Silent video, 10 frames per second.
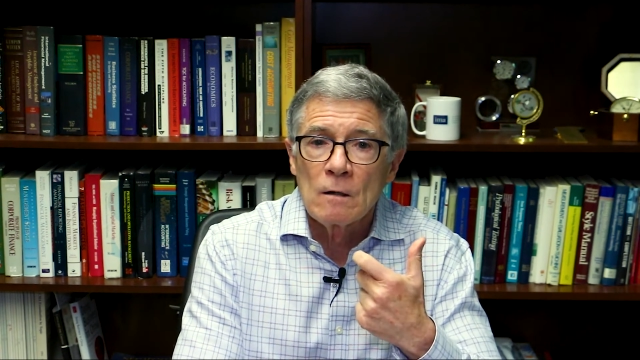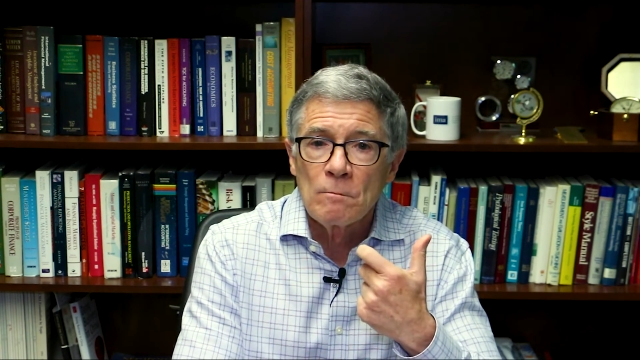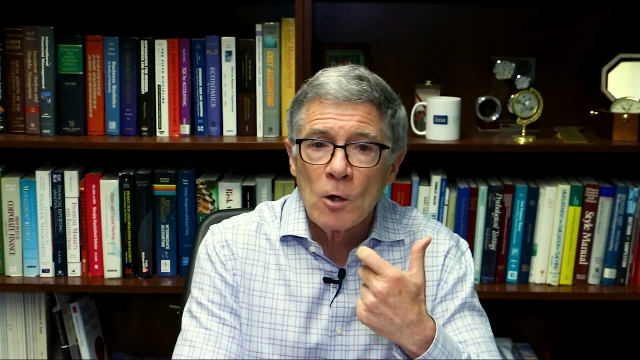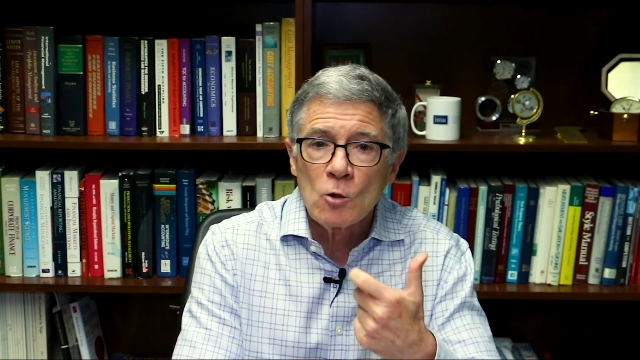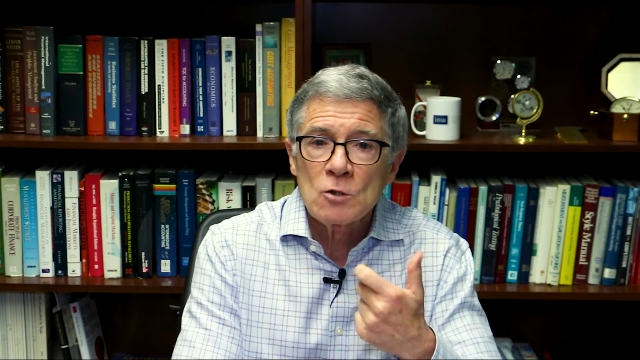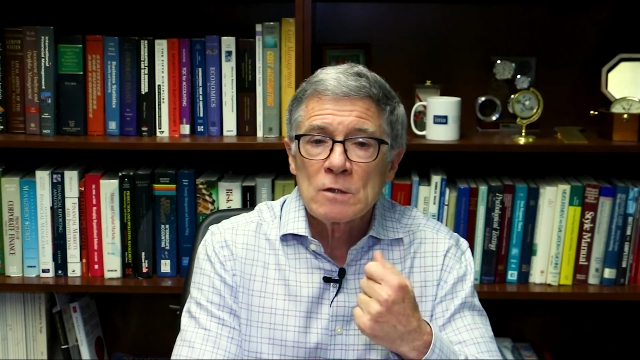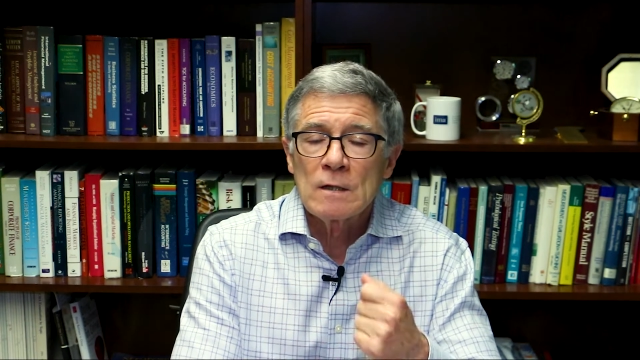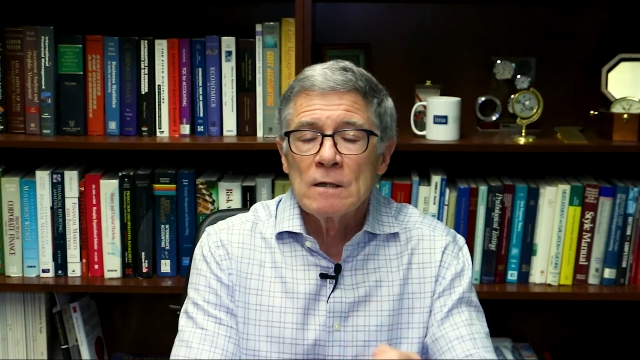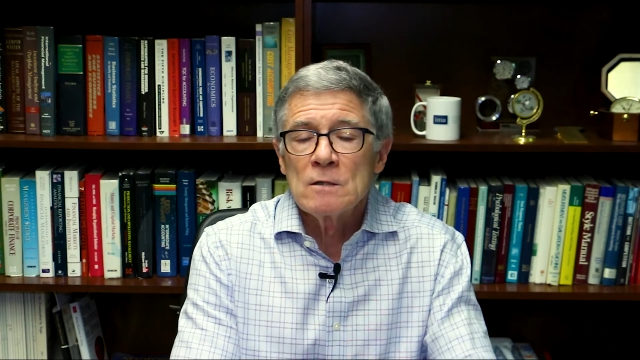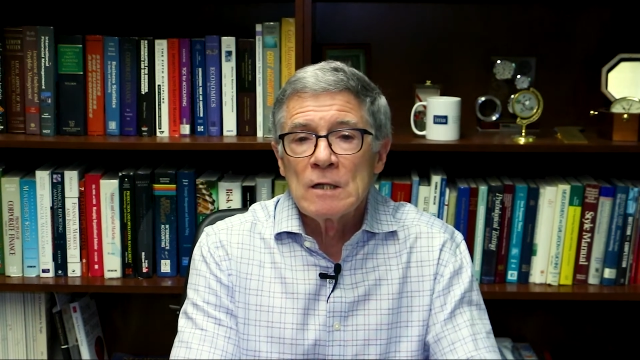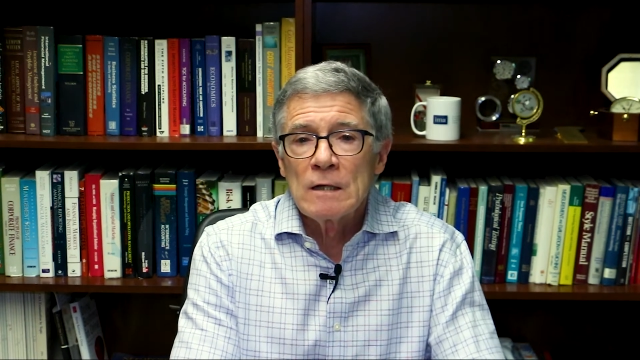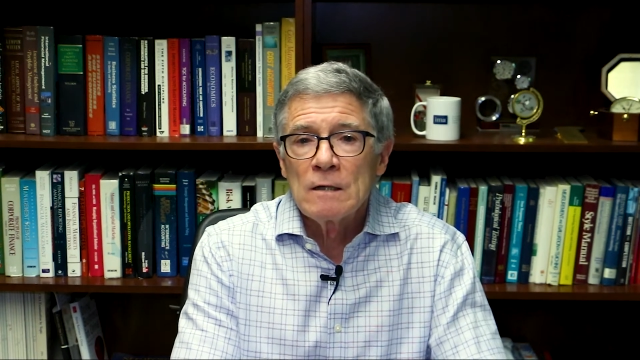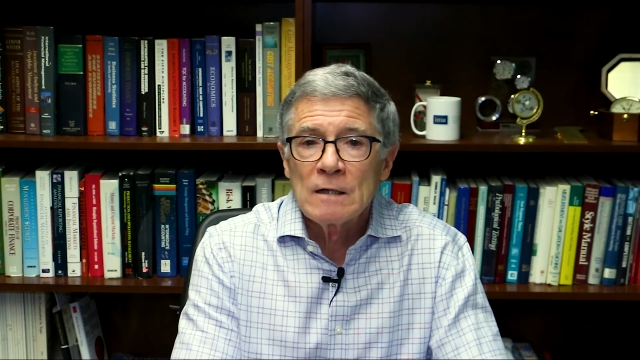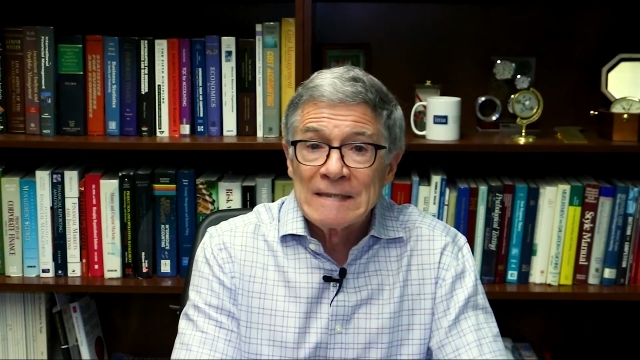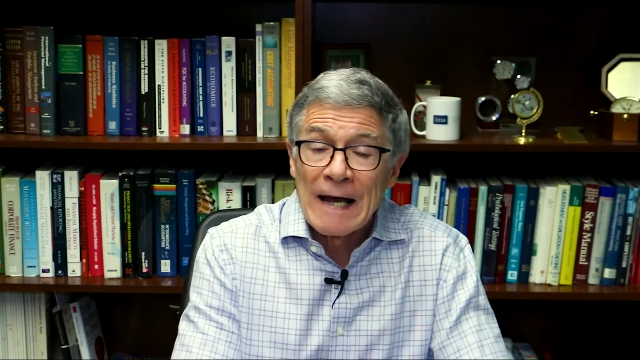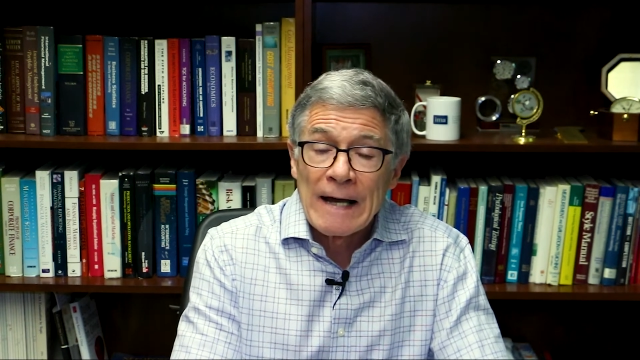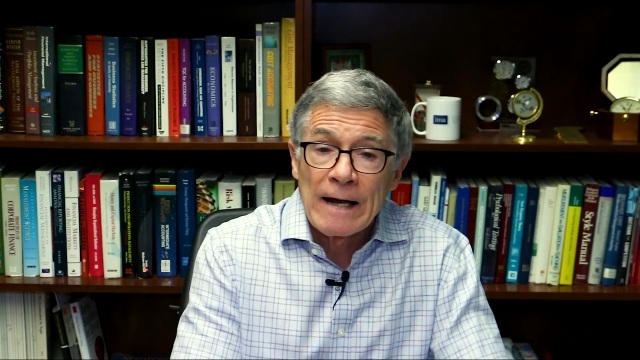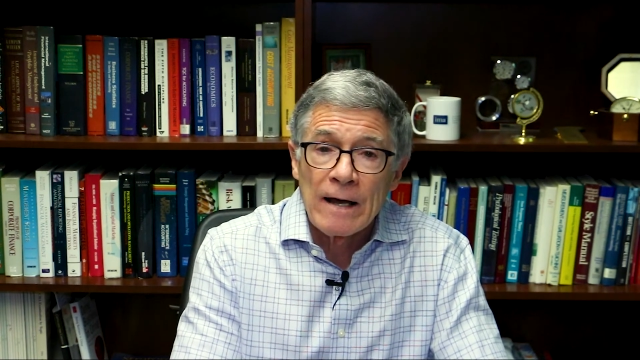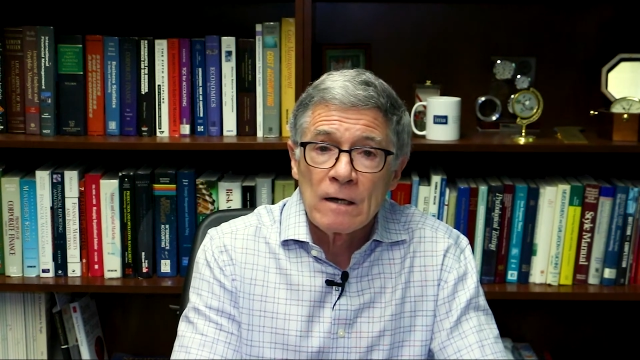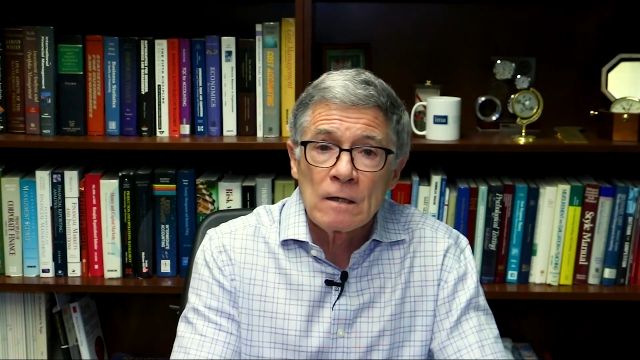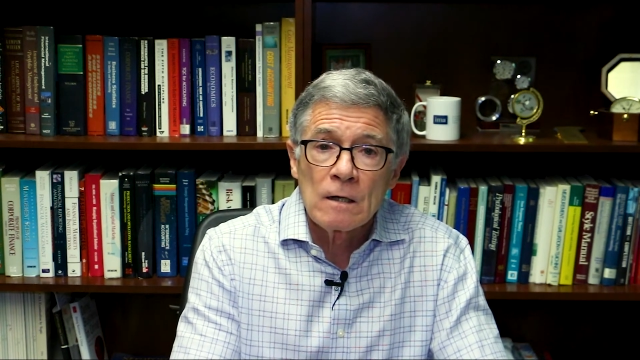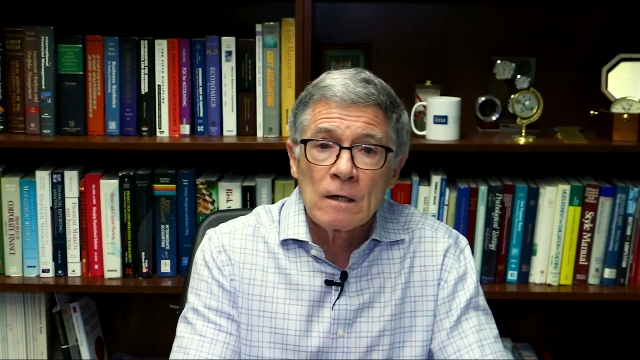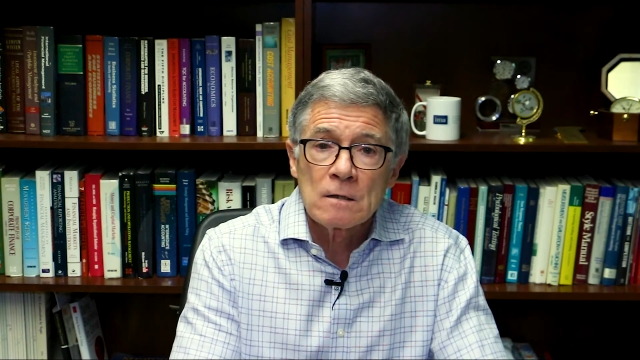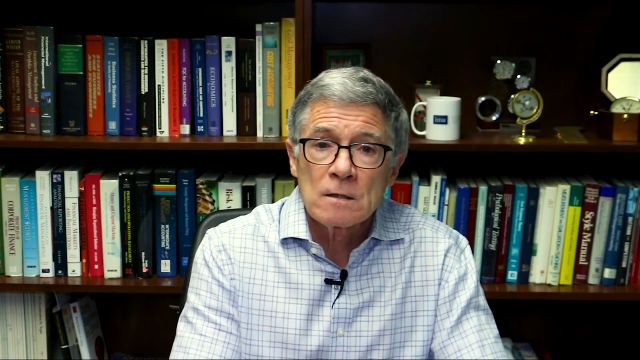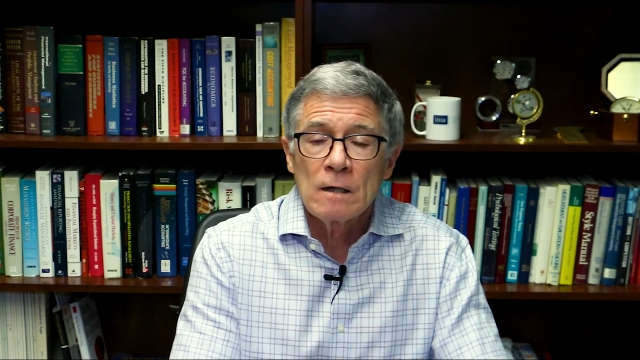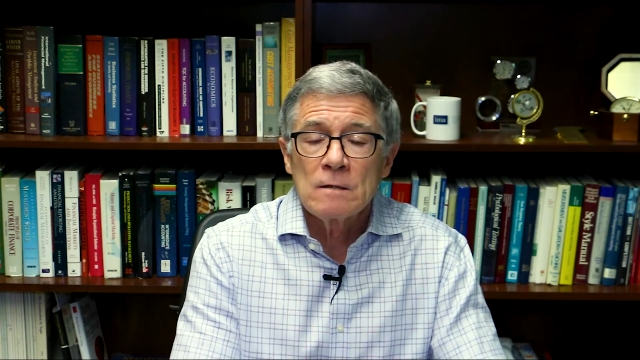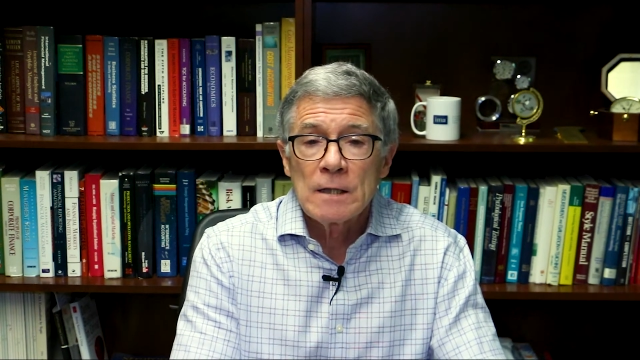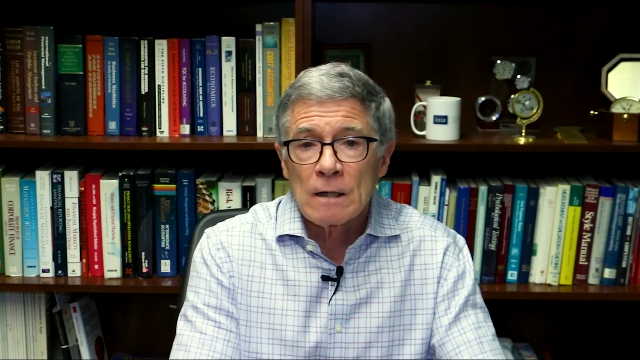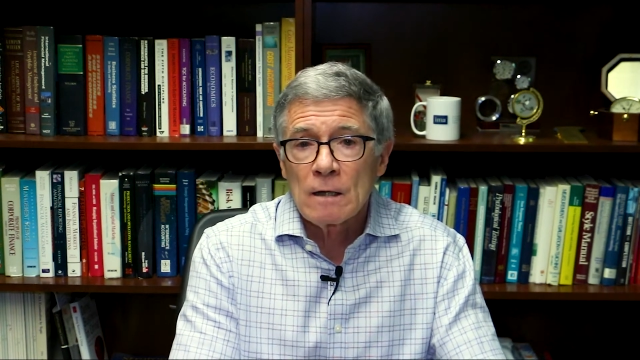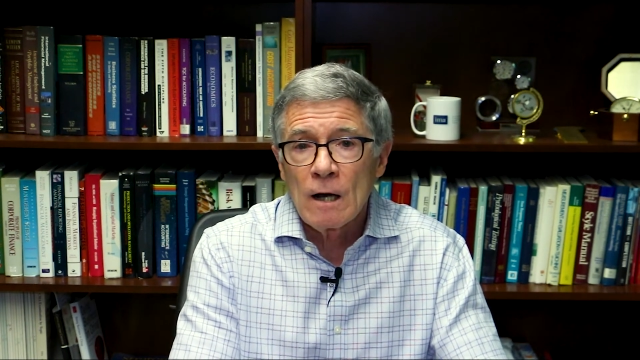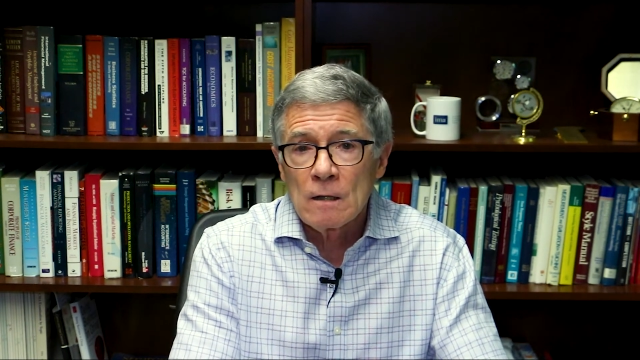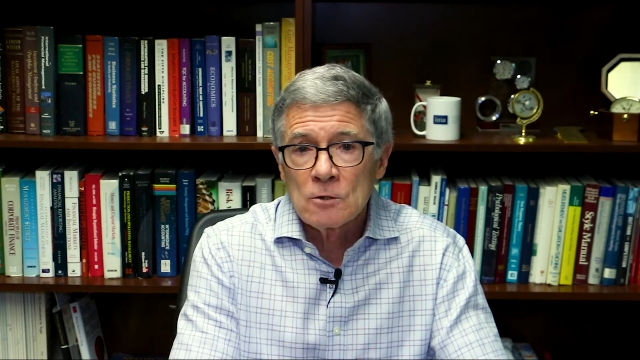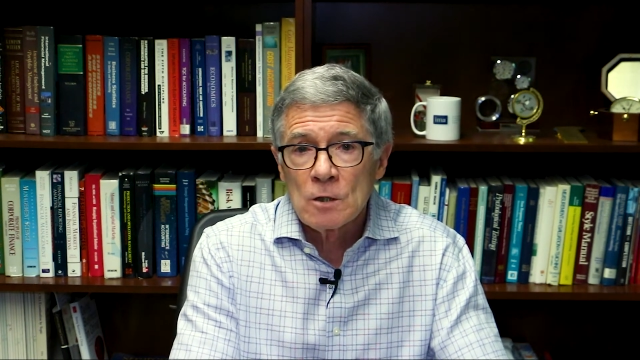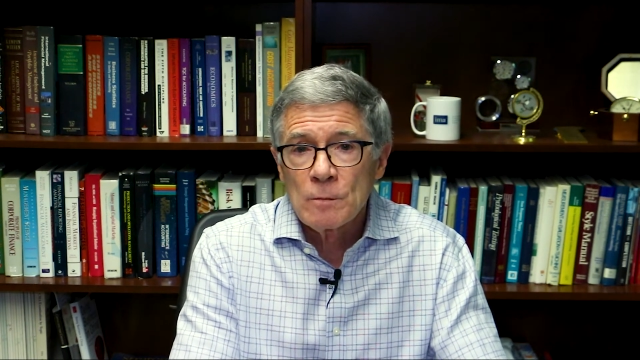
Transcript: most is in data analytics and technology,